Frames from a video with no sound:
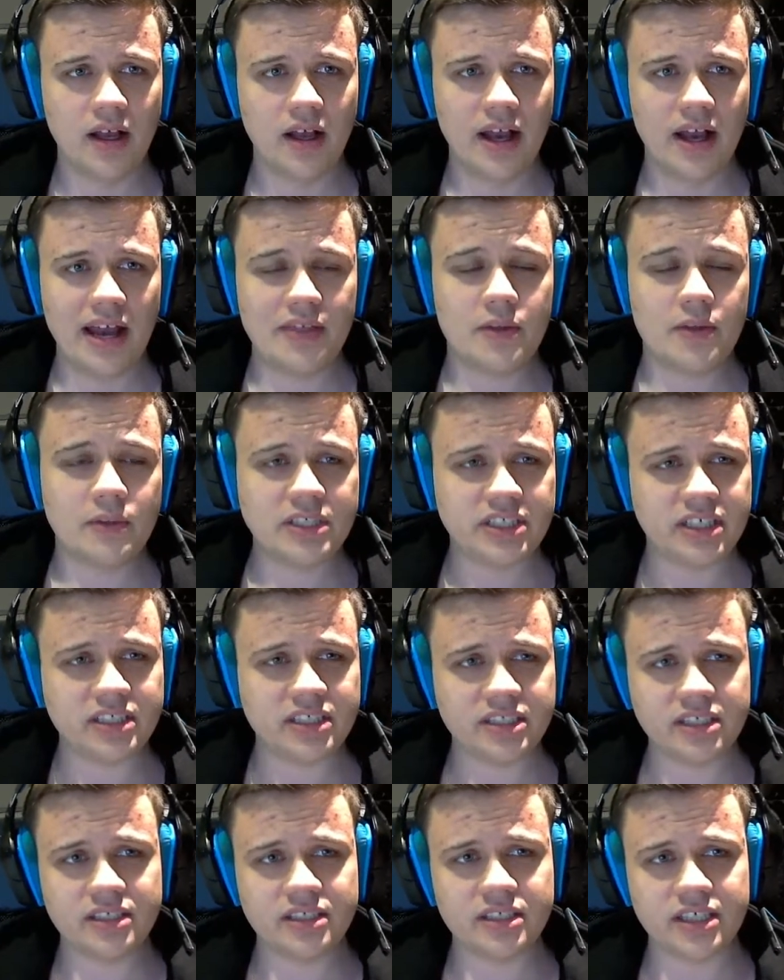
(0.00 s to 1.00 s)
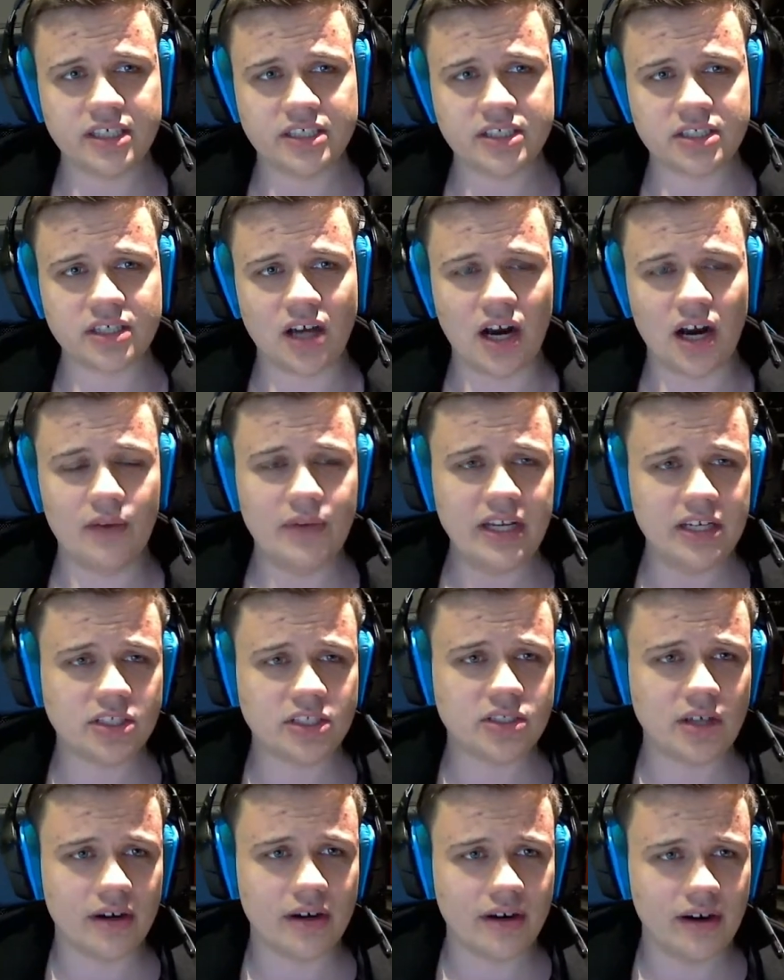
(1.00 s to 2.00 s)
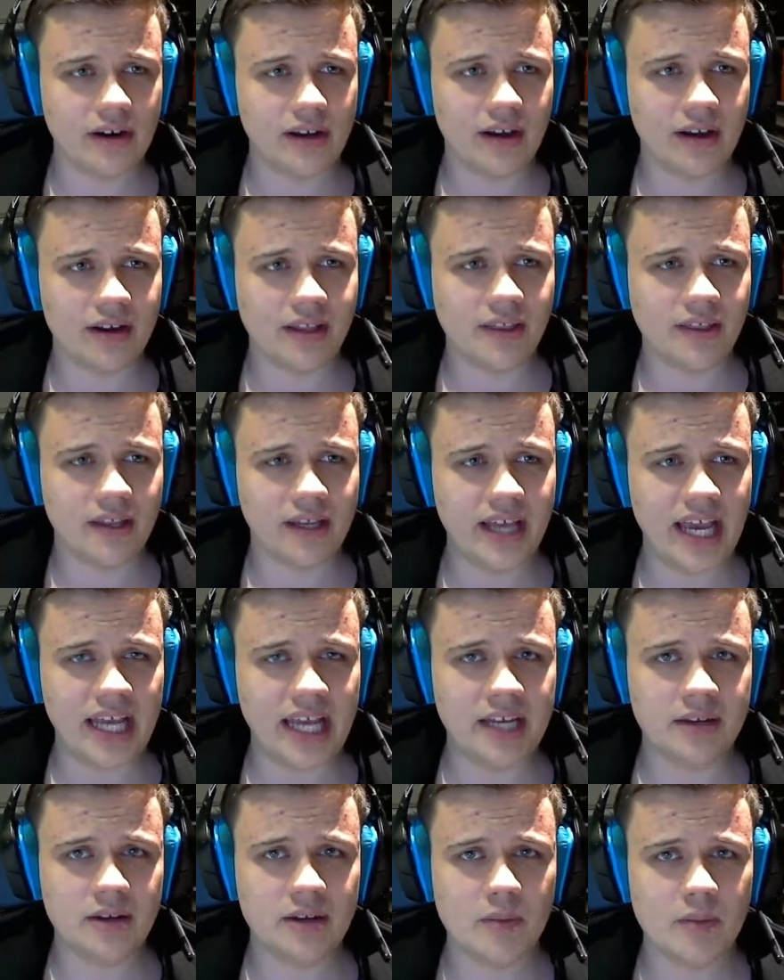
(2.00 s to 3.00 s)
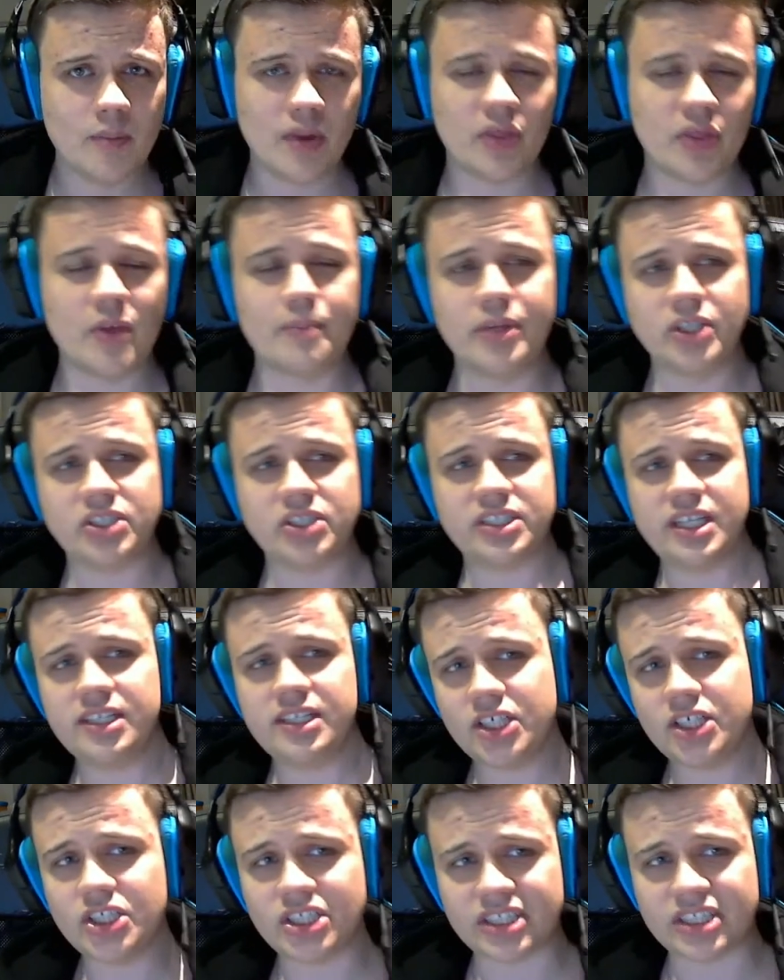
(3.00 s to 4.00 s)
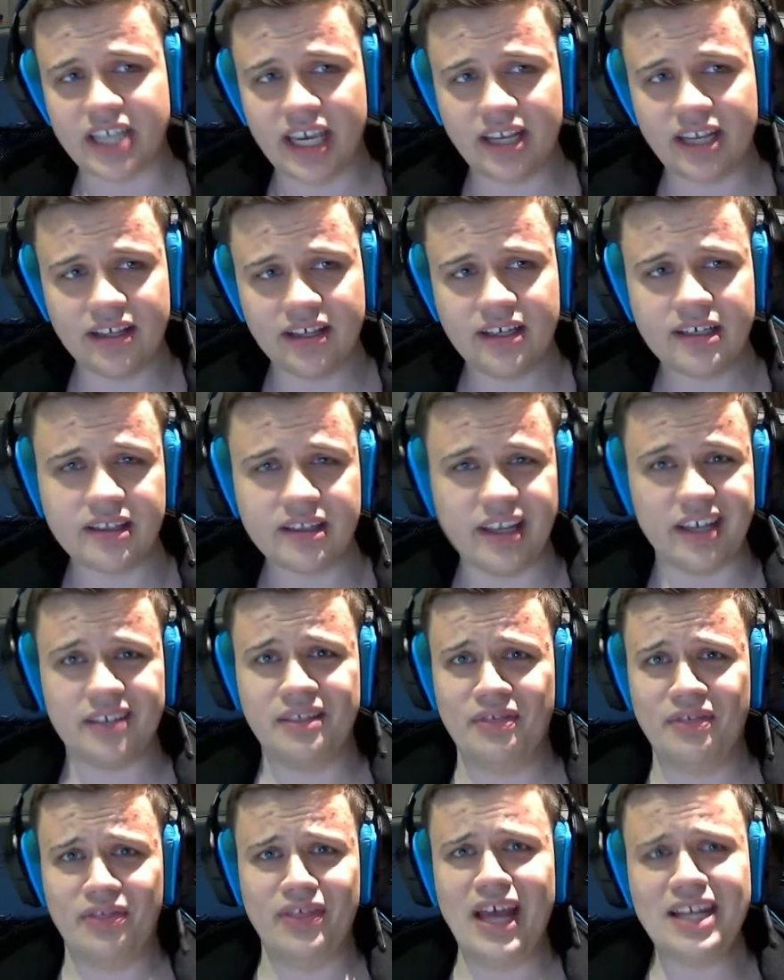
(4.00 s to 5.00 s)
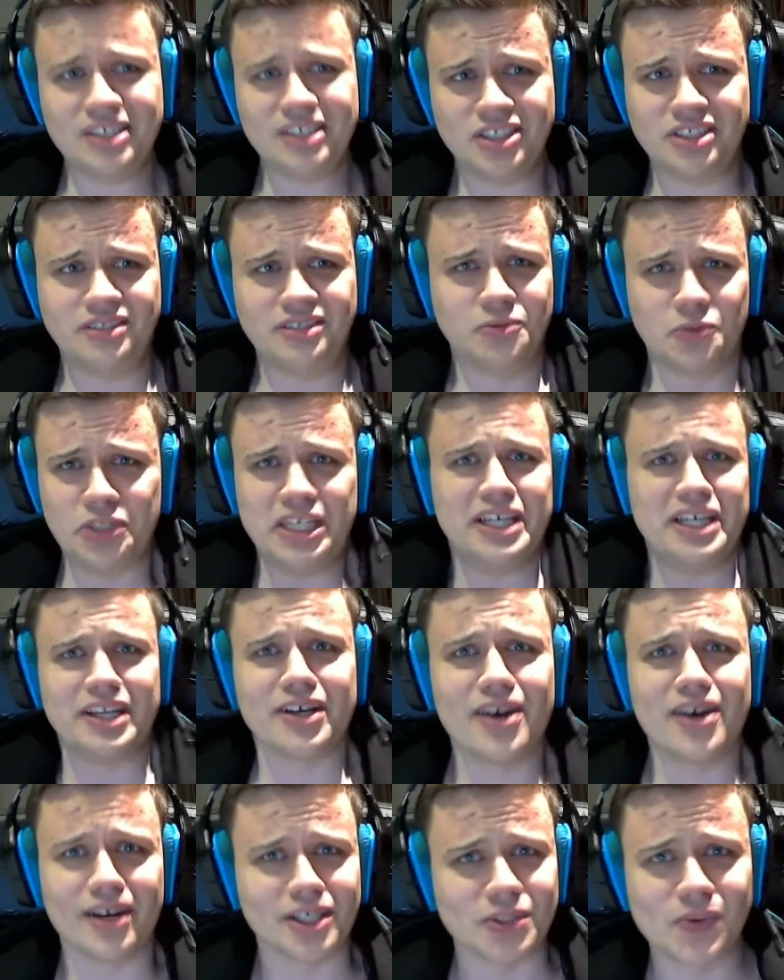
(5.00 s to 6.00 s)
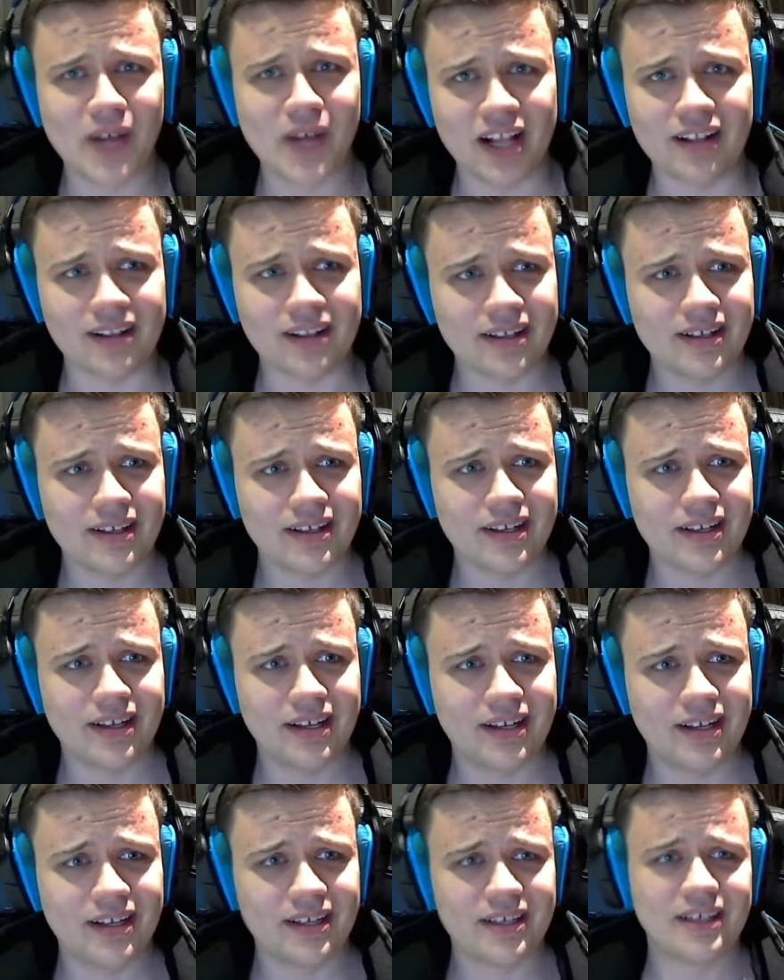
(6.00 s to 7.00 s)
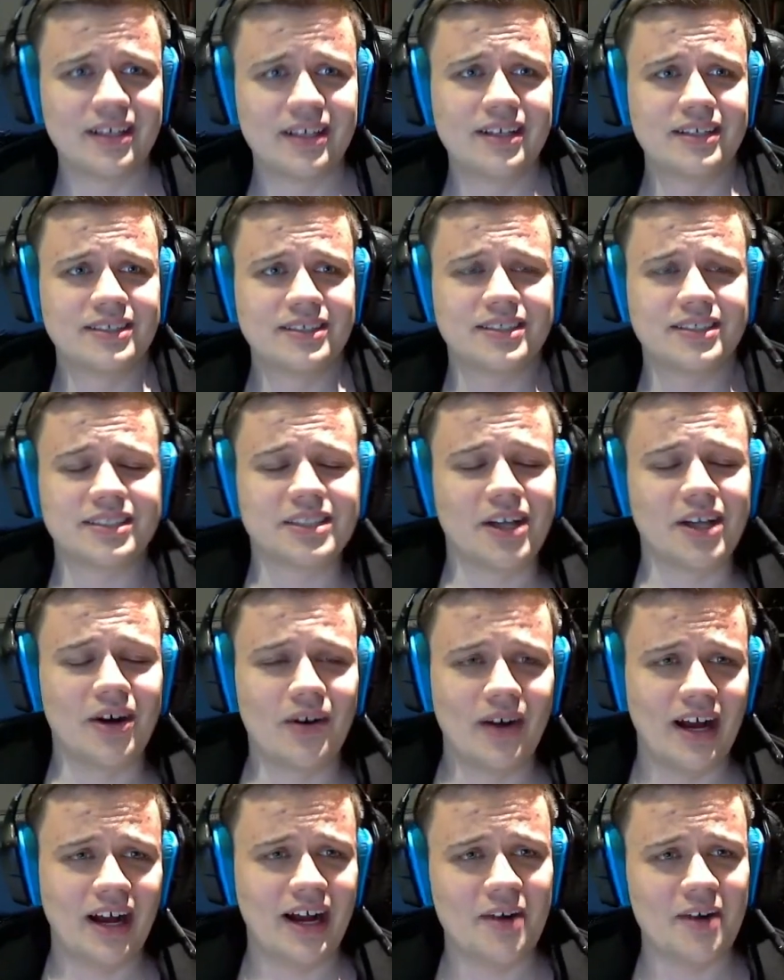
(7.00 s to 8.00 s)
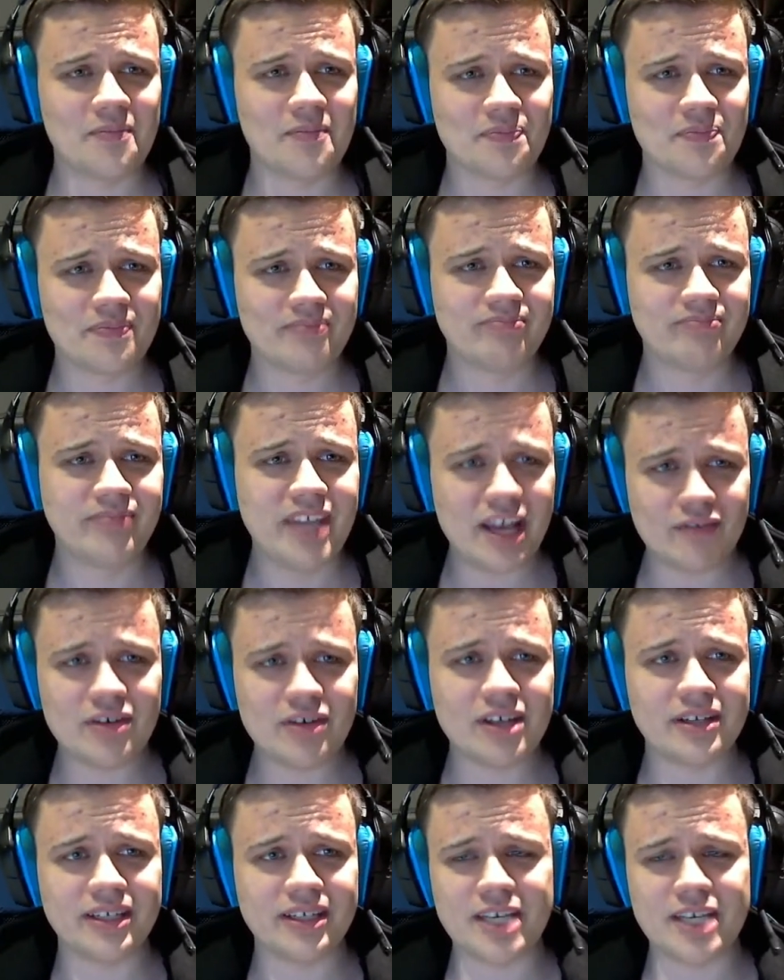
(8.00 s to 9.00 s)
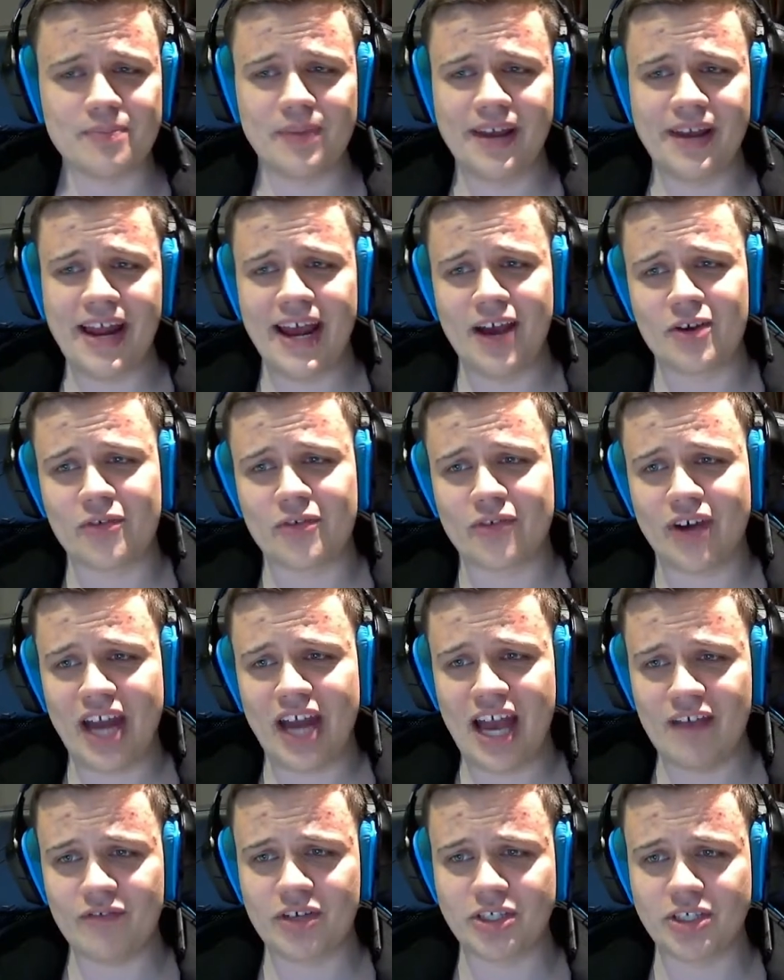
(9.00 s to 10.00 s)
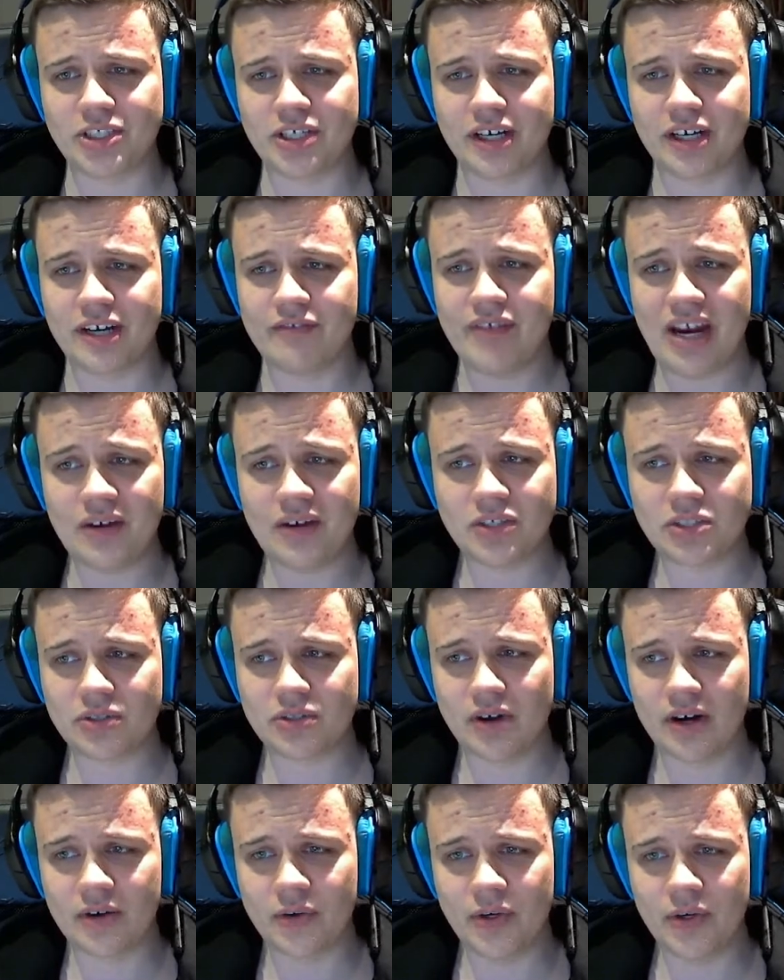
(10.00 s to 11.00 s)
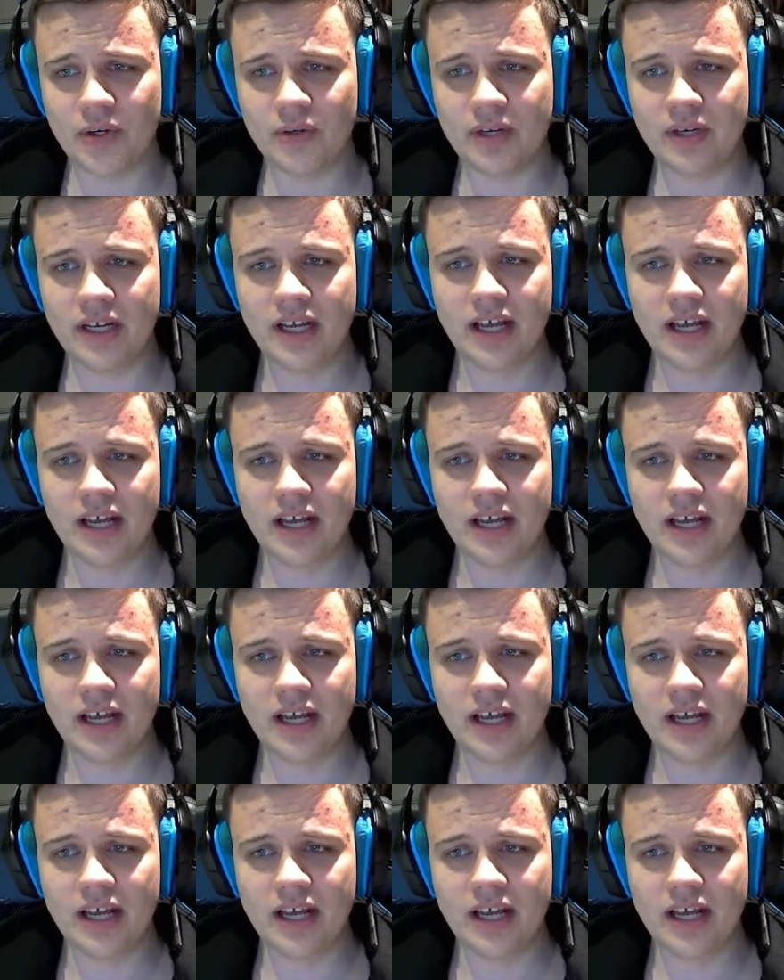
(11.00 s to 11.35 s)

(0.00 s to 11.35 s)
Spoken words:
And the resistances are really strong early on in the lane, but the percentage scaling, like, that's really good as well. So definitely keep an eye out for Aftershock, a very strong rune,